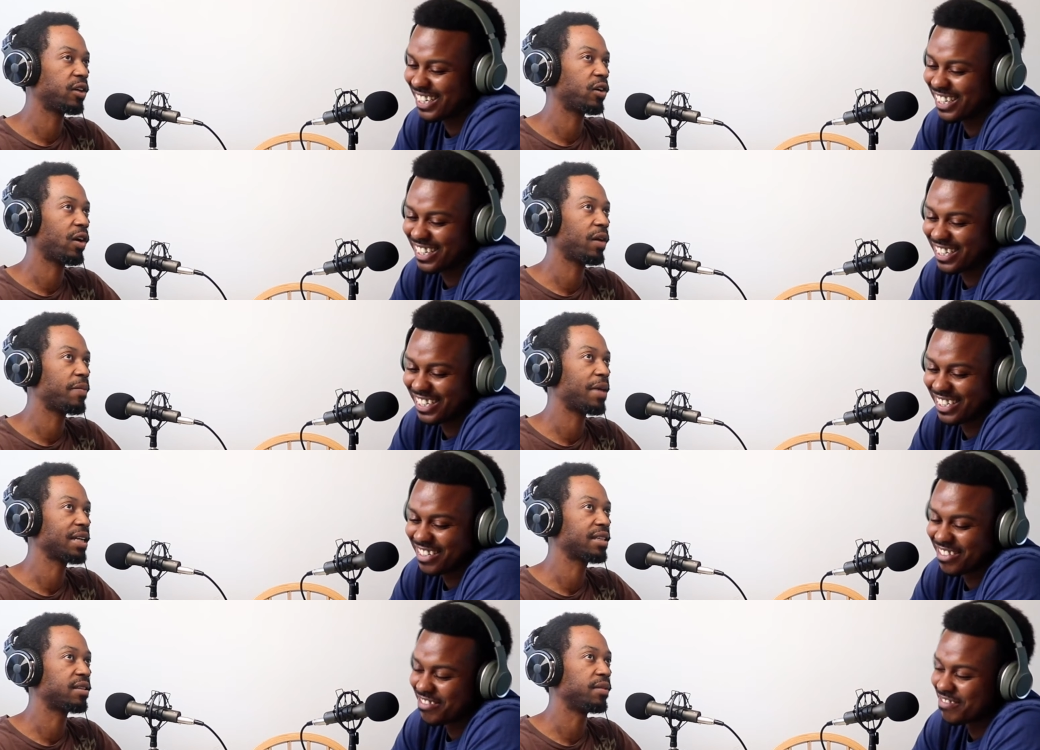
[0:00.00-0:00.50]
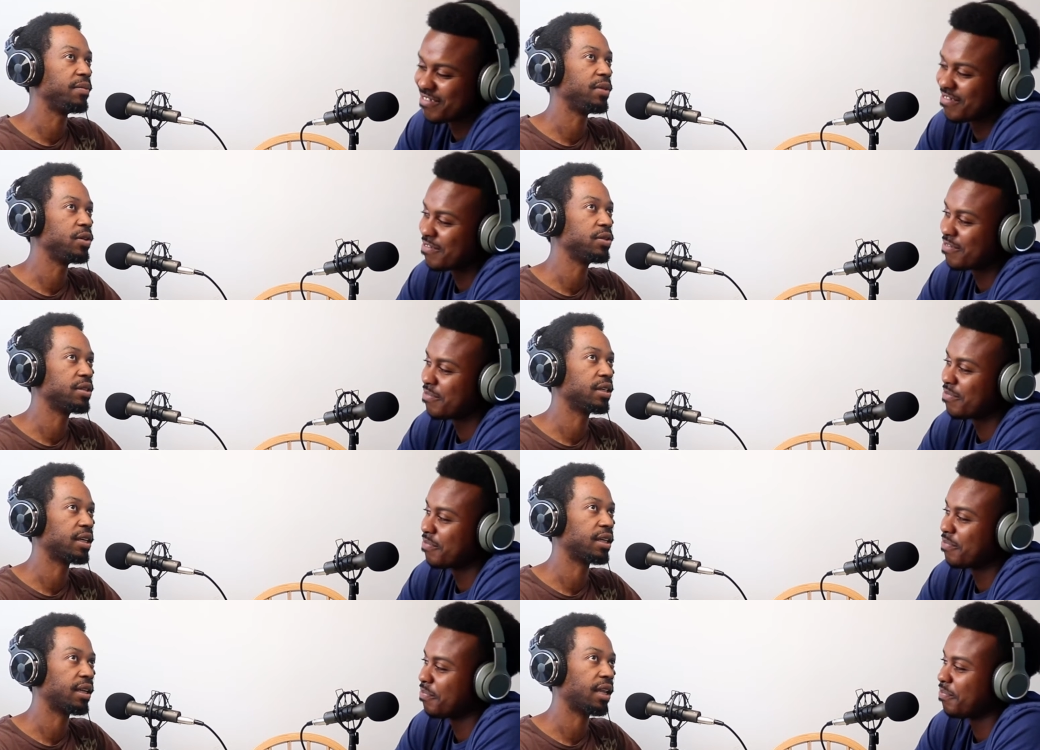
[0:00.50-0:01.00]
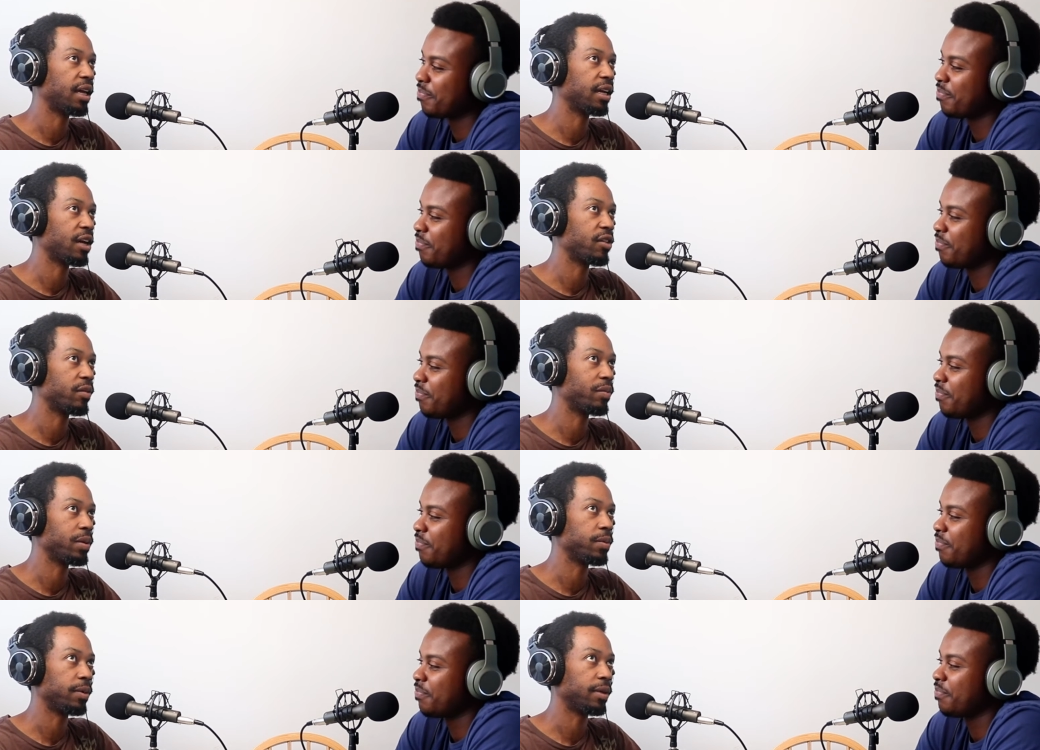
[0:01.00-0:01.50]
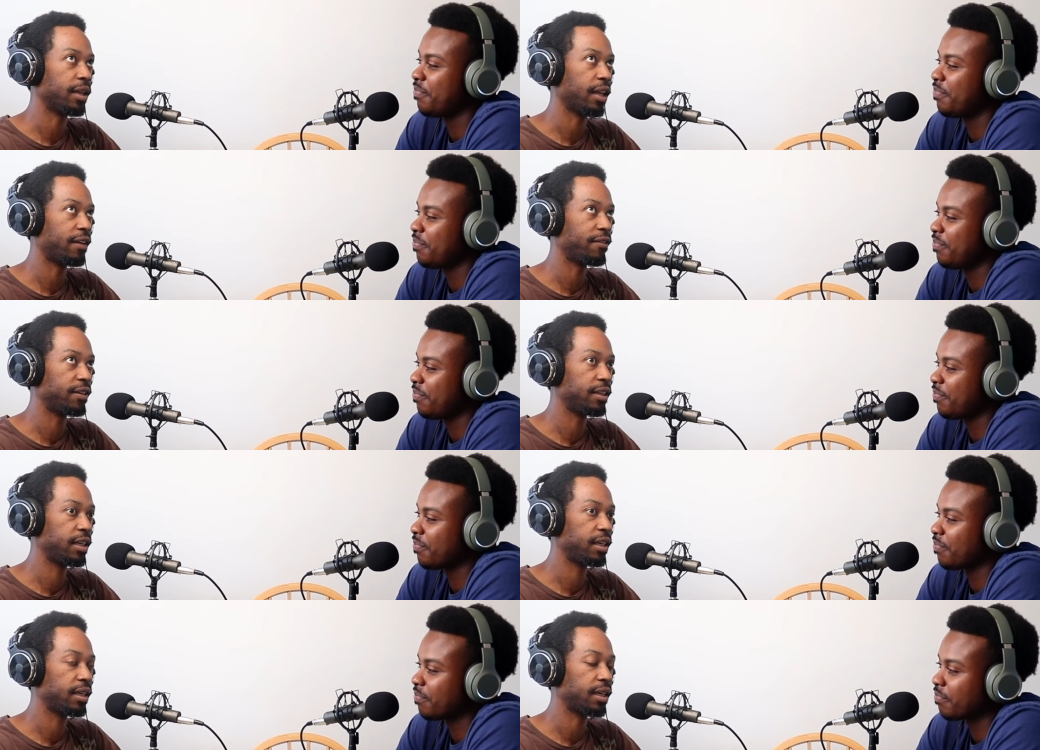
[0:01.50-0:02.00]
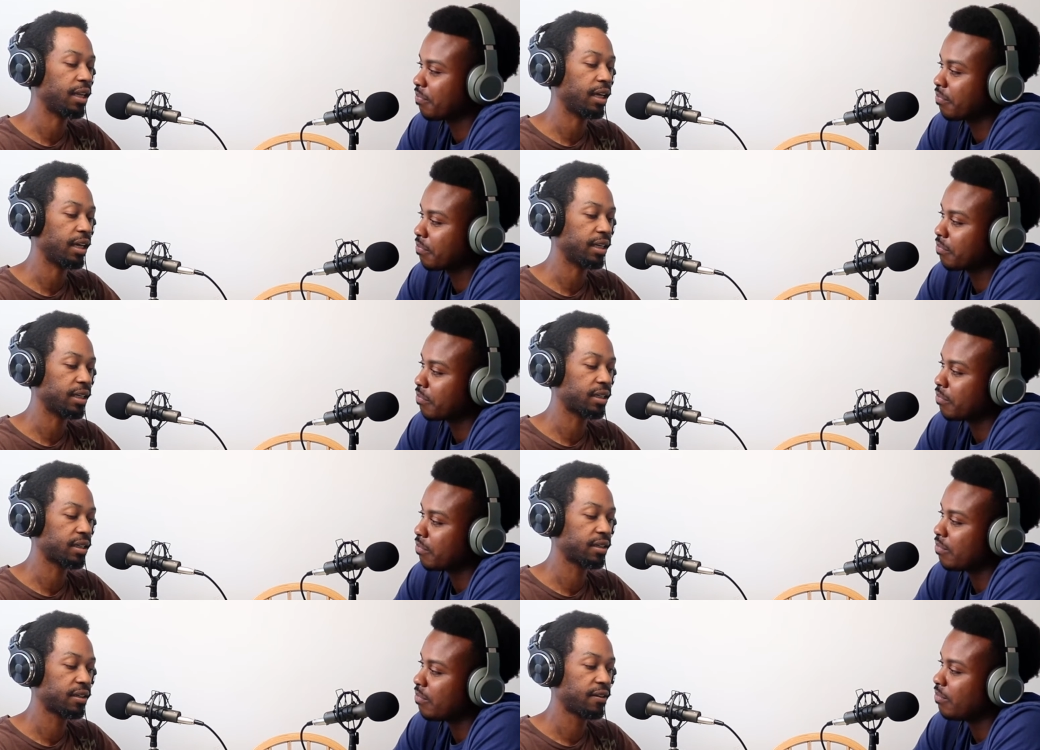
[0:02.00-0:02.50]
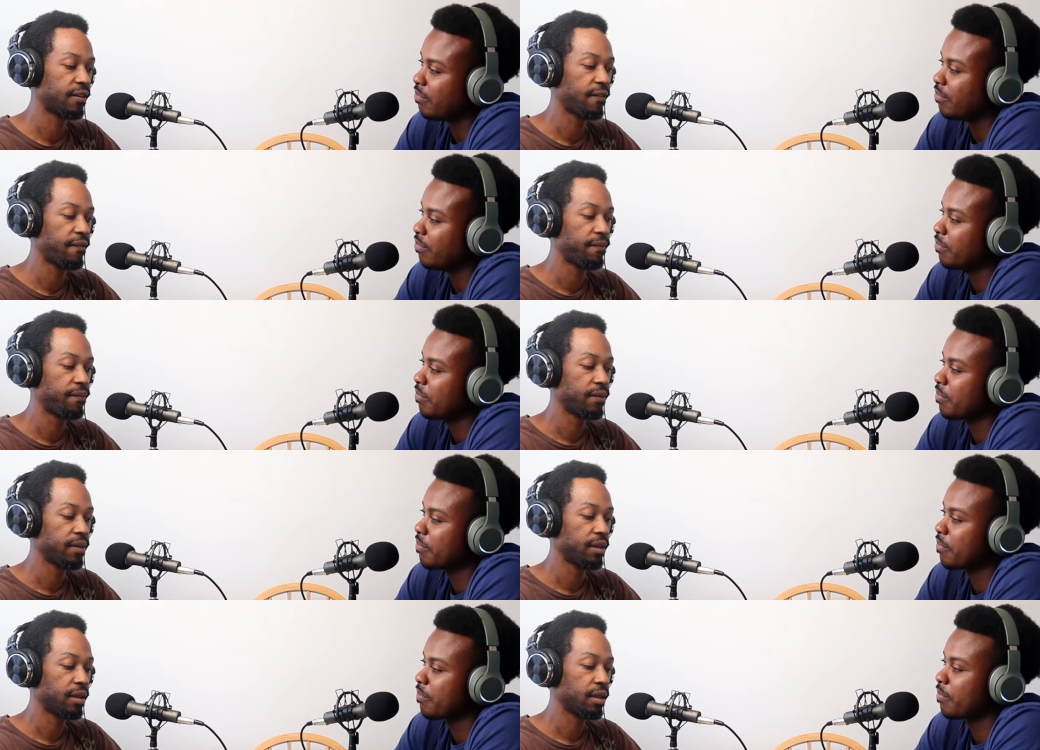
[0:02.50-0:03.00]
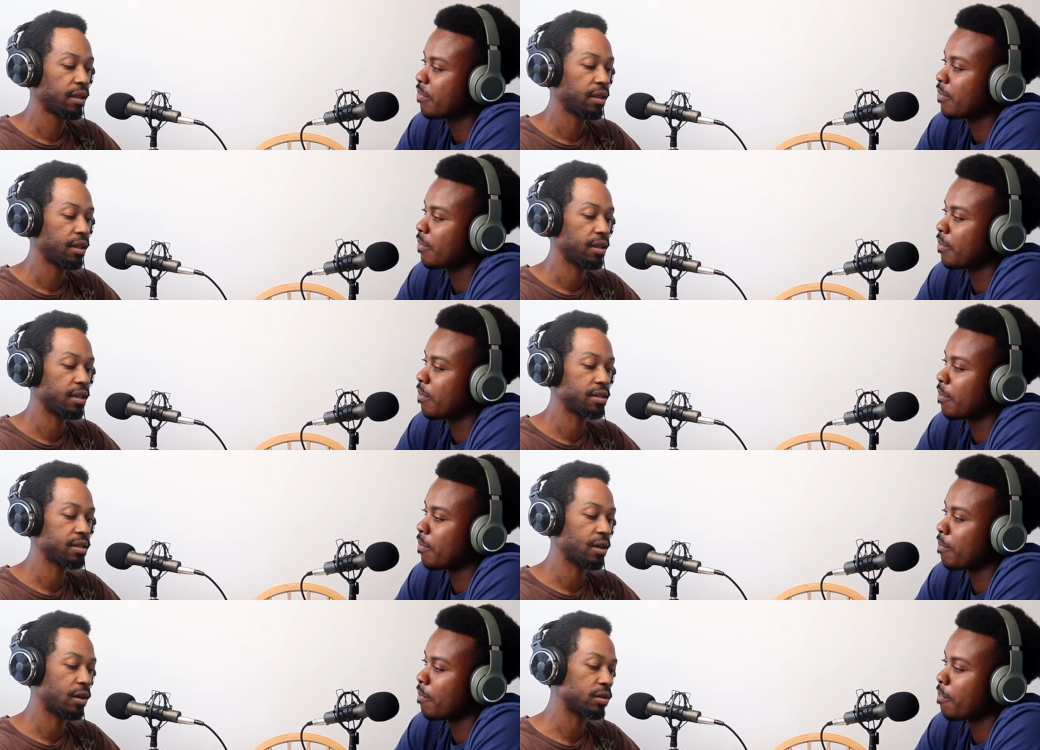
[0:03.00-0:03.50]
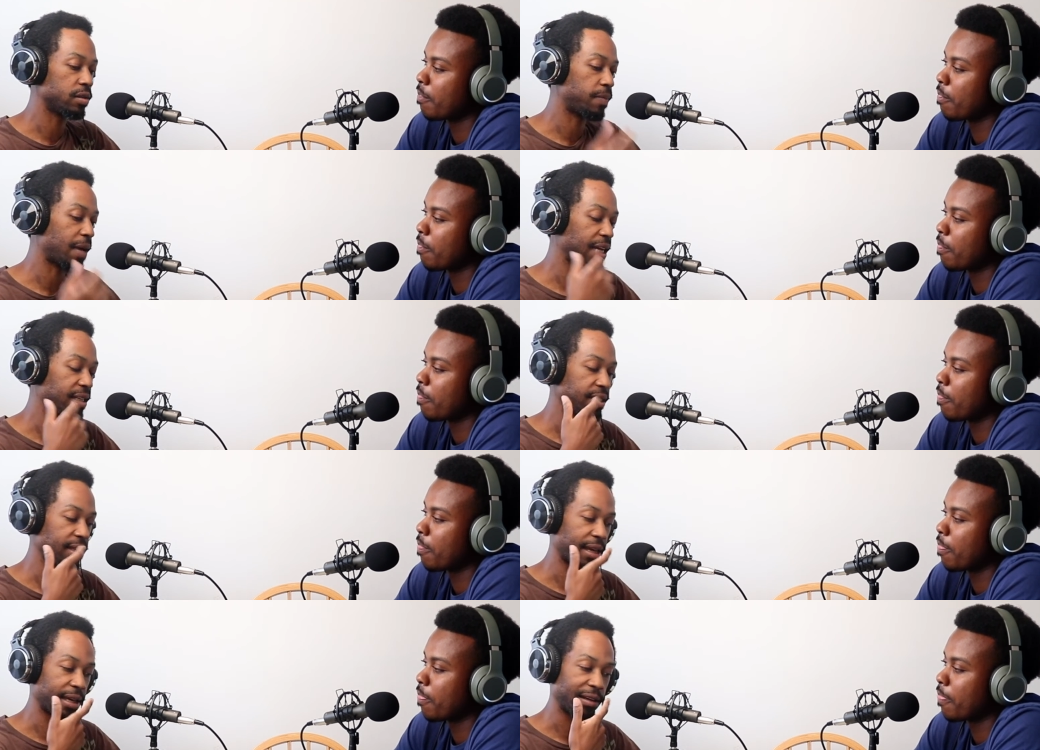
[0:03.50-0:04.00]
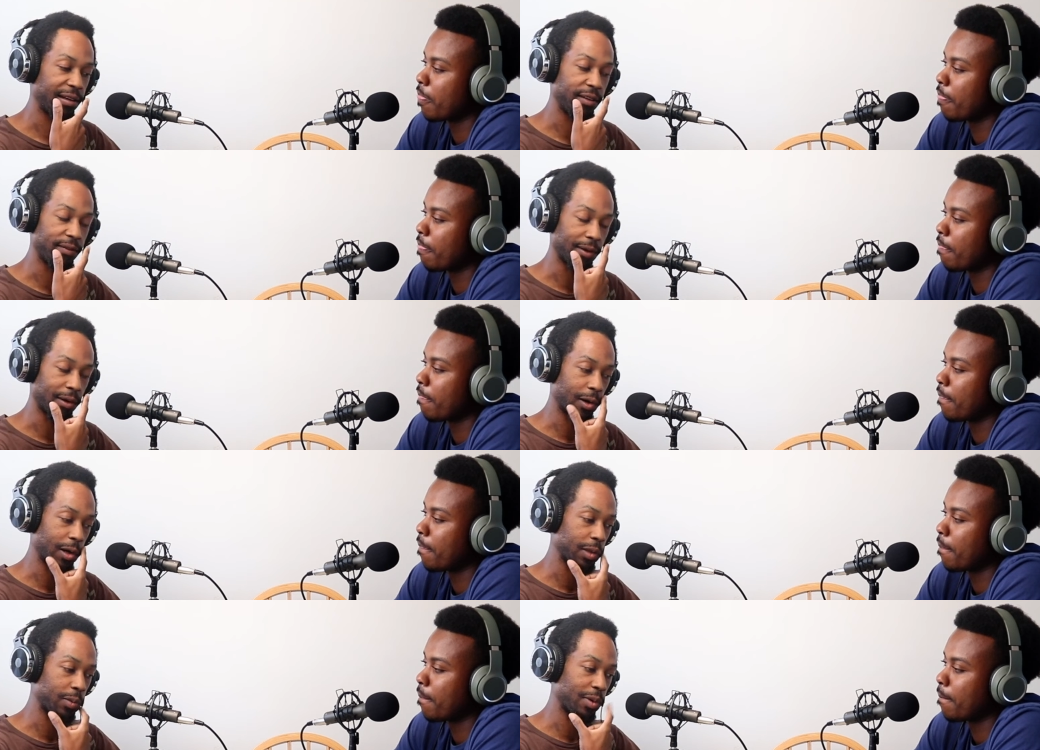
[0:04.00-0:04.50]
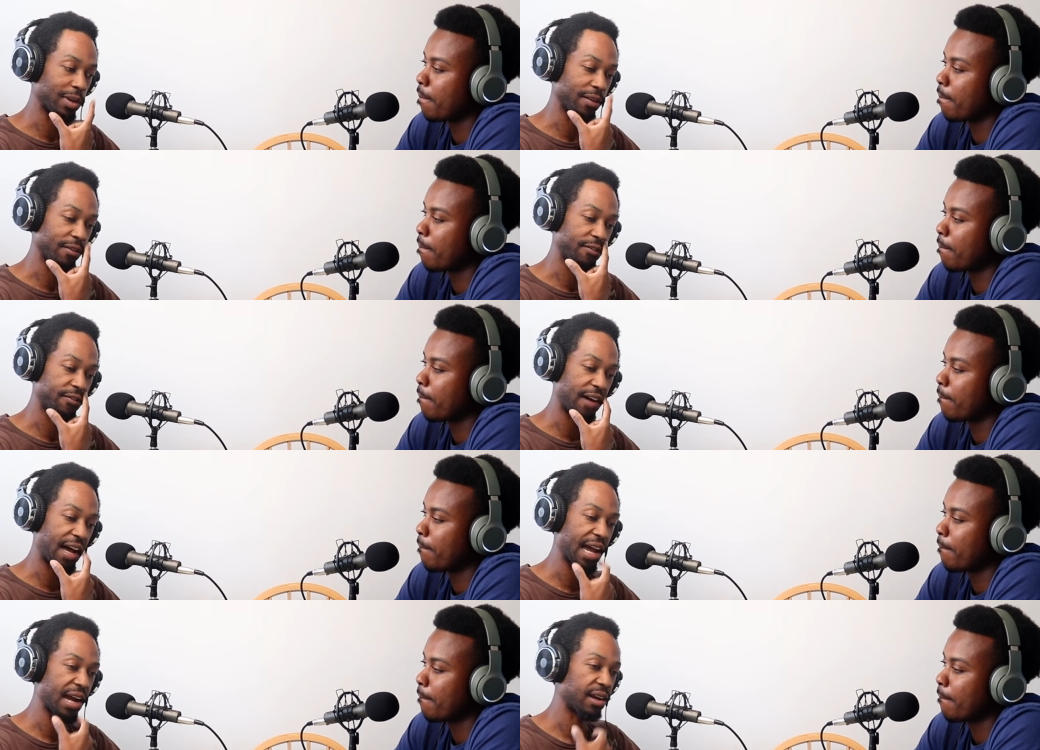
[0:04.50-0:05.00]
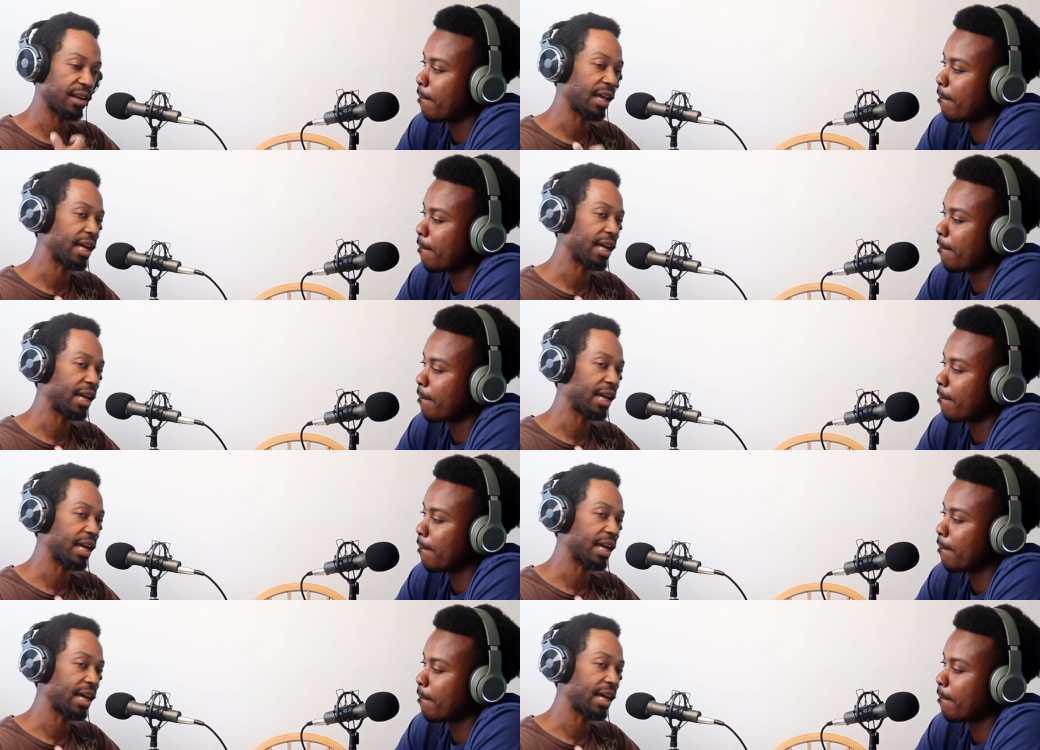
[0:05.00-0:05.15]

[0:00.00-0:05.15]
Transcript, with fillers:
Speaker 1: going back to music and like other people loving it, like this goes back to like even Earth, Wind, and Fire.